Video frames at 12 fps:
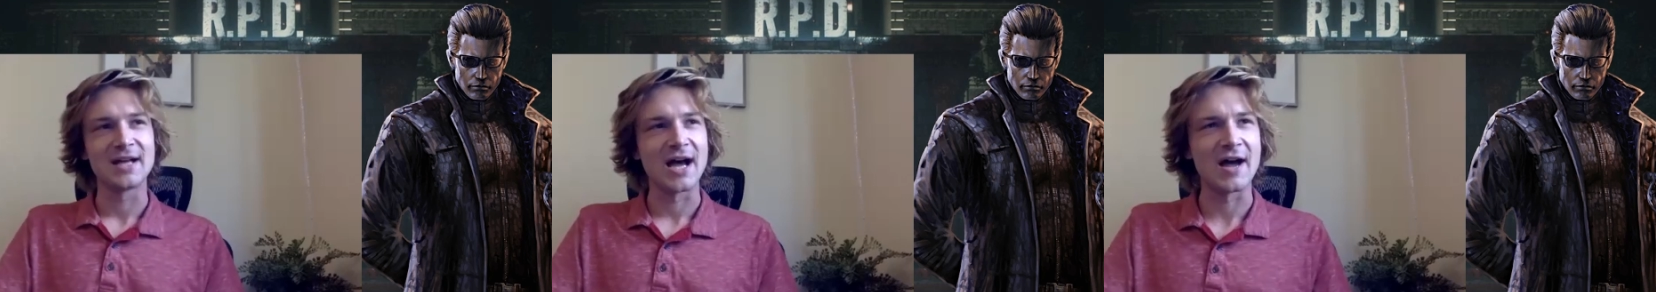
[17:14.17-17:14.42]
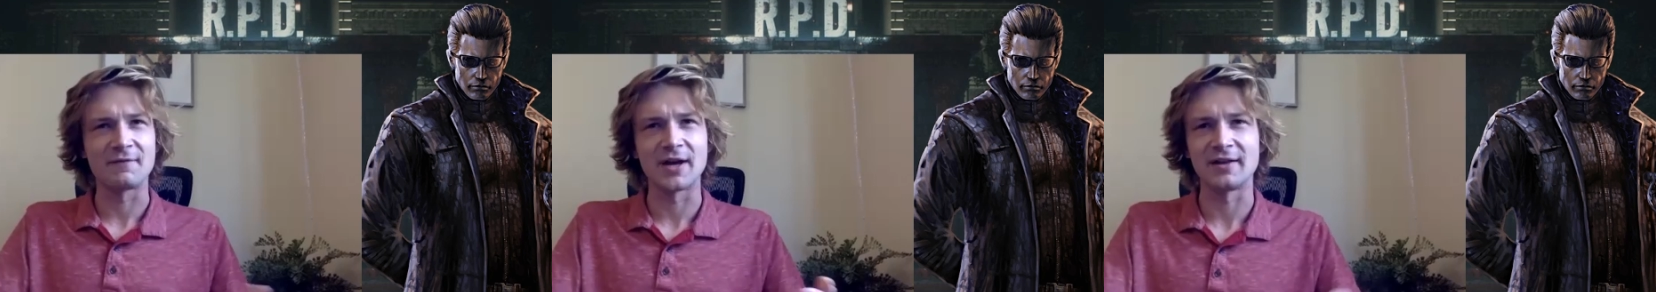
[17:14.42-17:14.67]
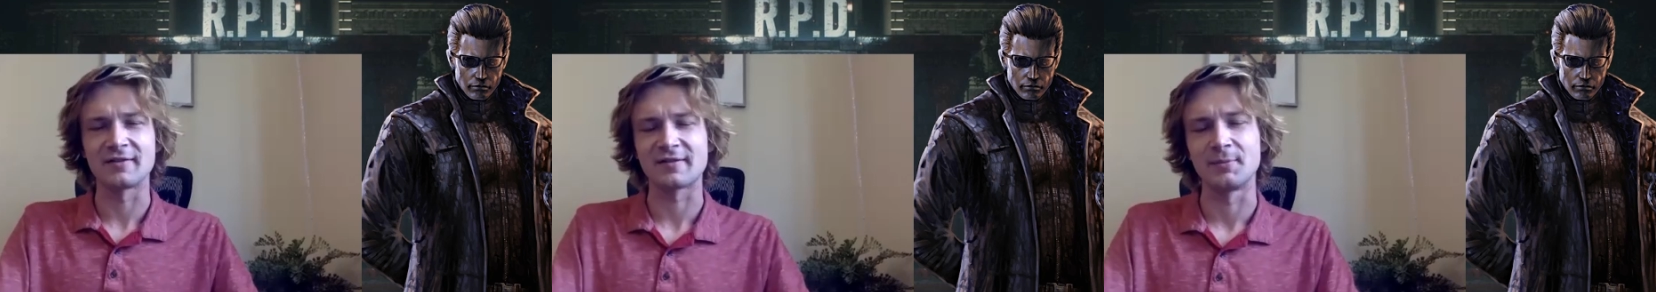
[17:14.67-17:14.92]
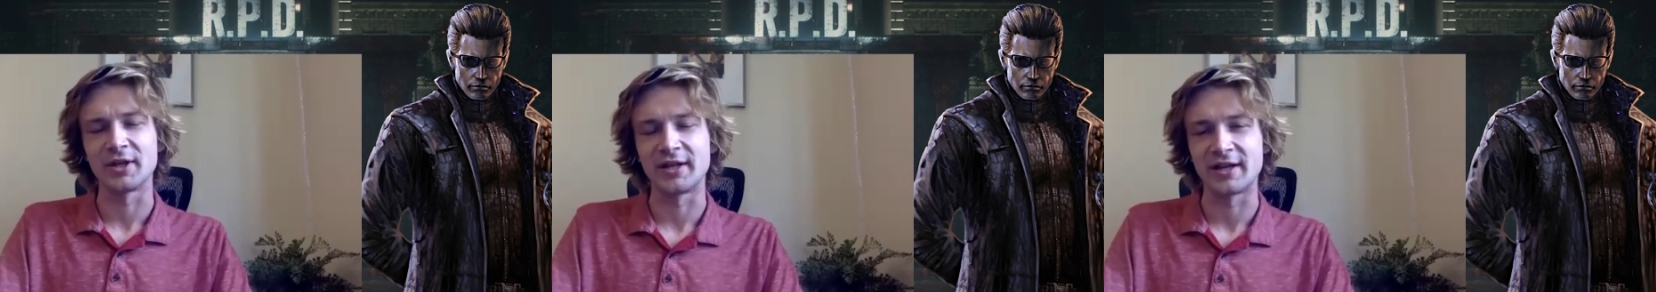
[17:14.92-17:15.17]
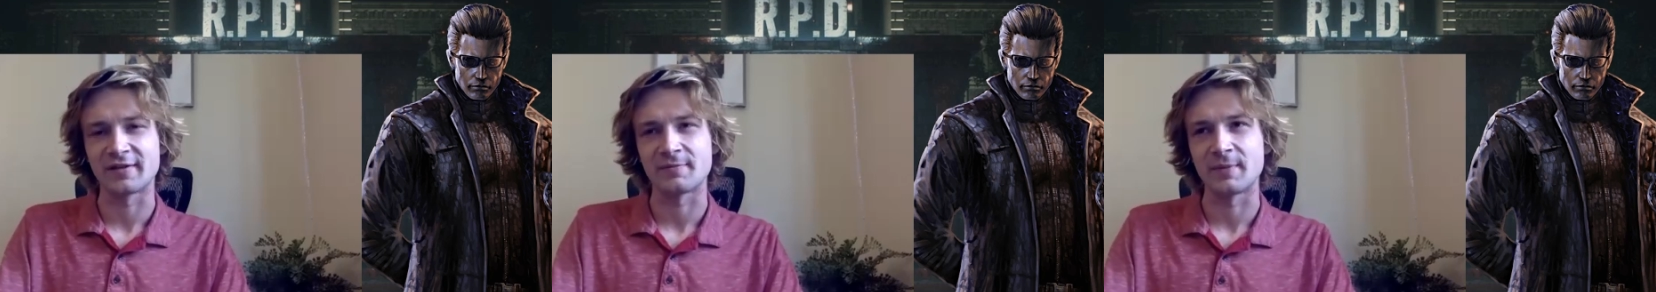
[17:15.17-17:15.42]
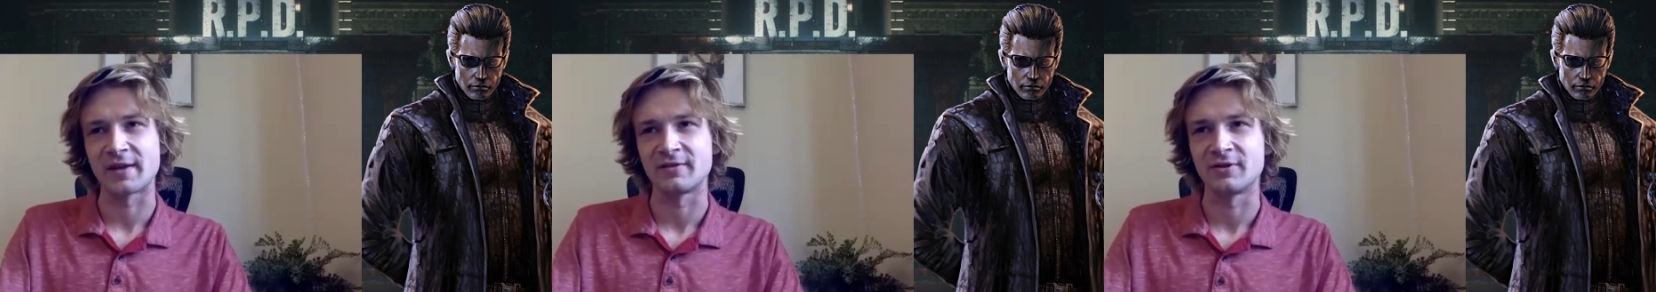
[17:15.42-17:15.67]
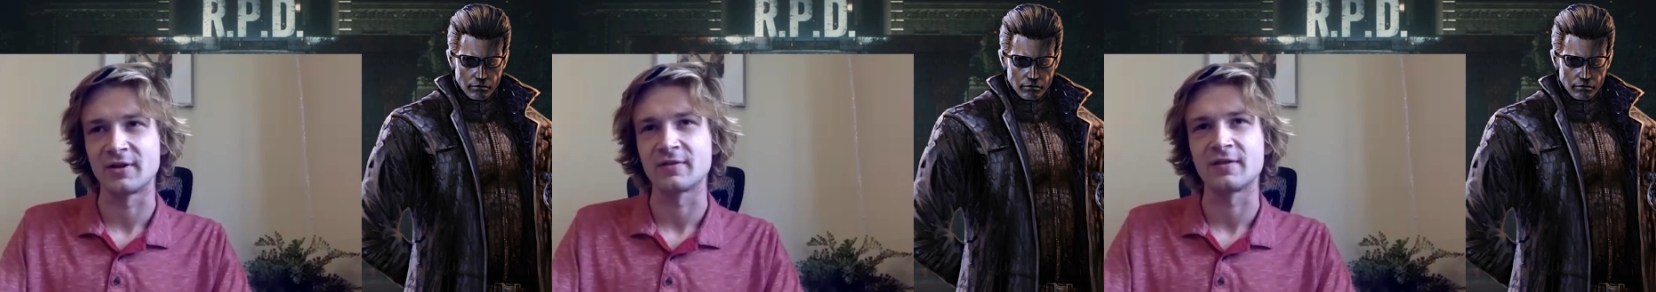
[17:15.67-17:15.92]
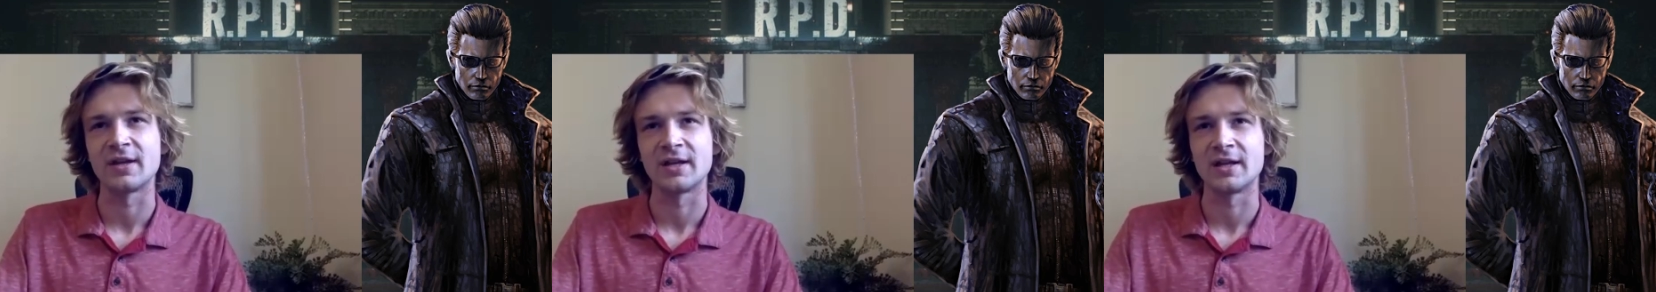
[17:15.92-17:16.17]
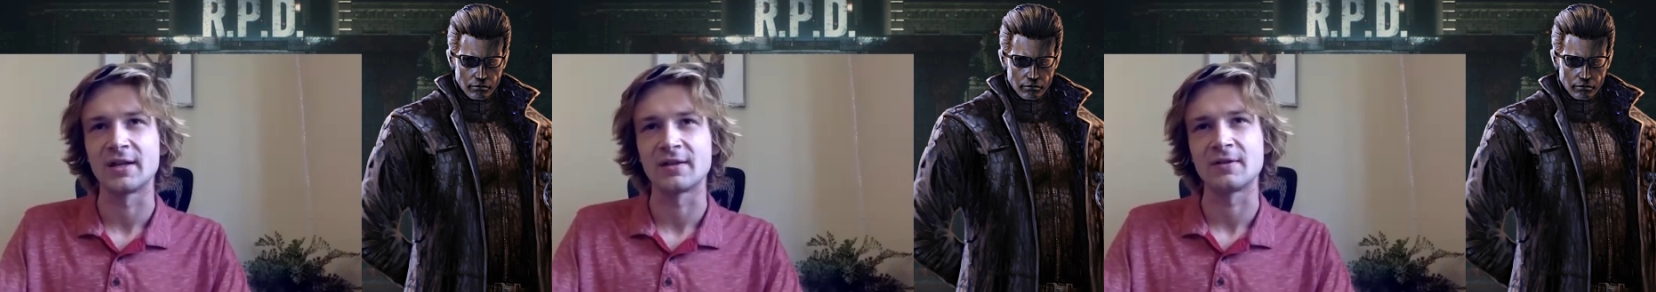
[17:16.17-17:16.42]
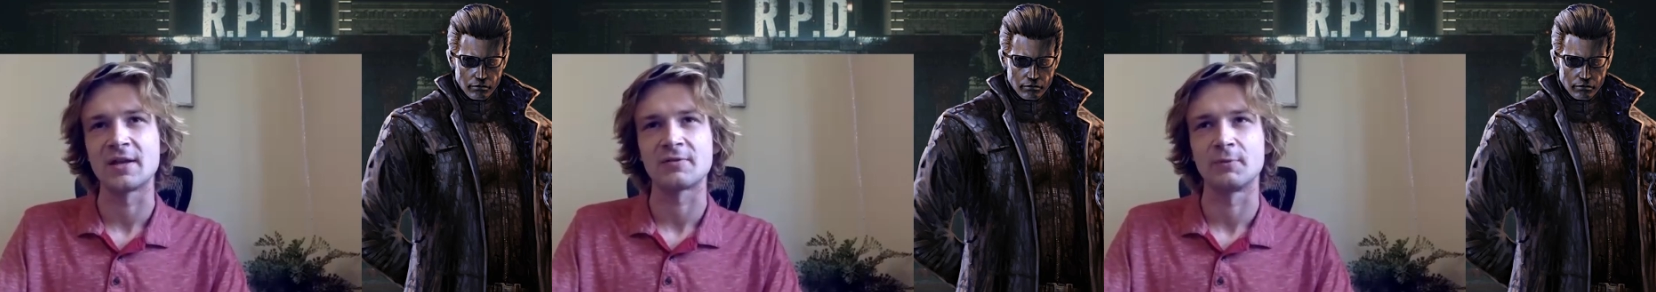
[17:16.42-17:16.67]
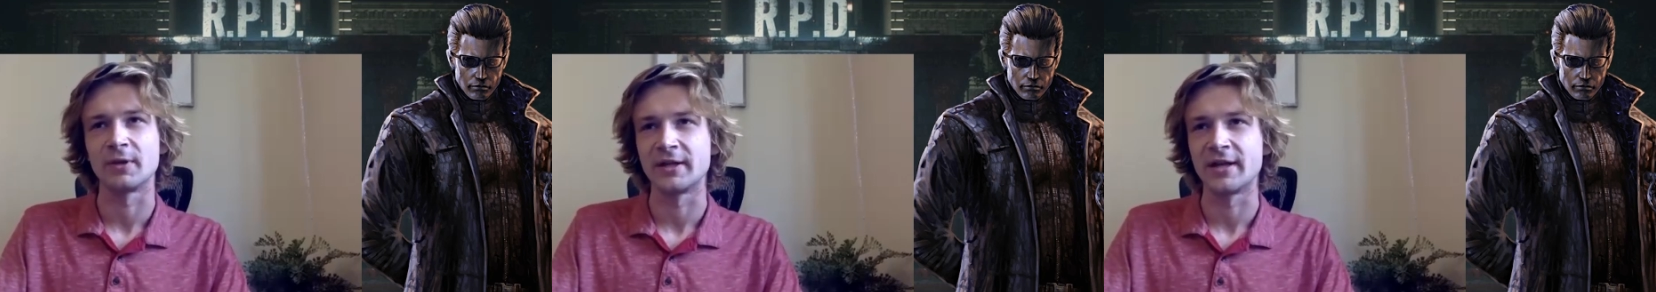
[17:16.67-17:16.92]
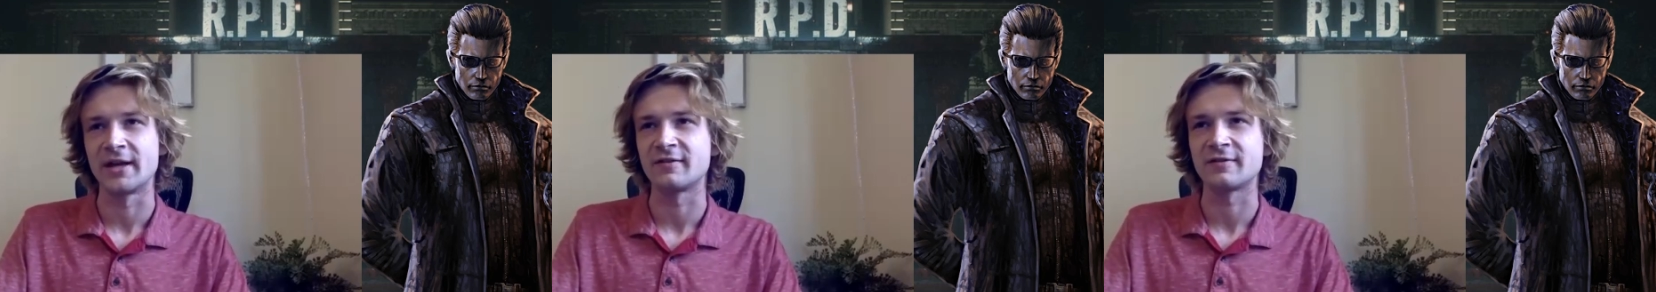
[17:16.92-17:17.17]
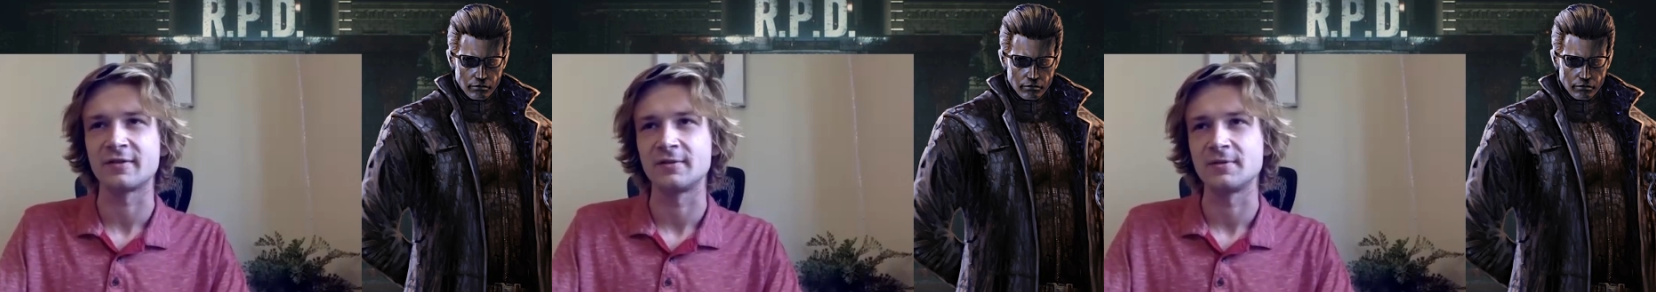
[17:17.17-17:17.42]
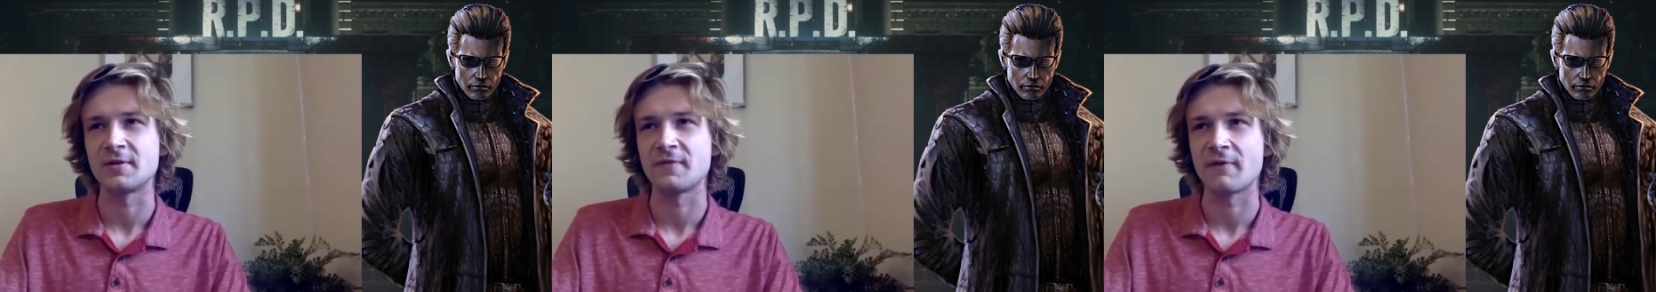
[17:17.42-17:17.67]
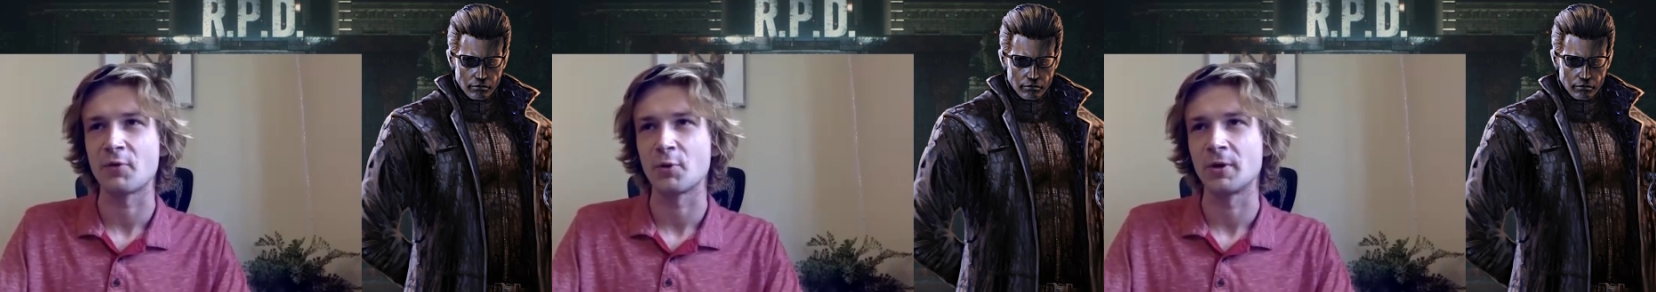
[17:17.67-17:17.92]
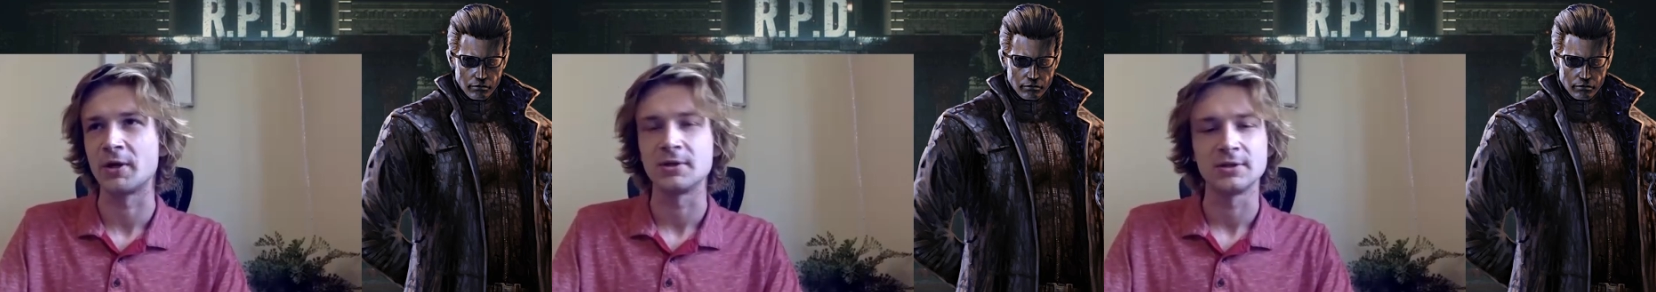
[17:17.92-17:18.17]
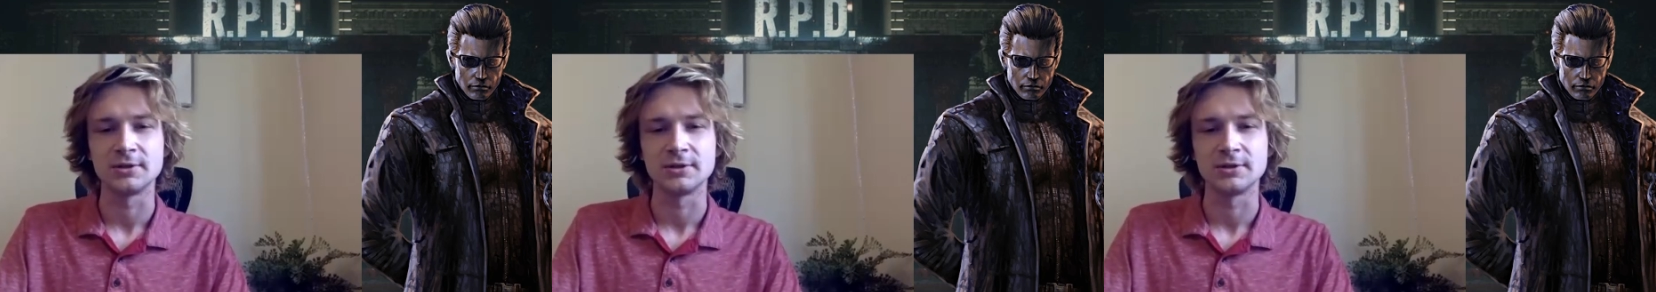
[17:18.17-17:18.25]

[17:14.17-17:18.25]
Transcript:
Speaker 1: I've gotten some really nice messages, and it, it's really nice of everyone.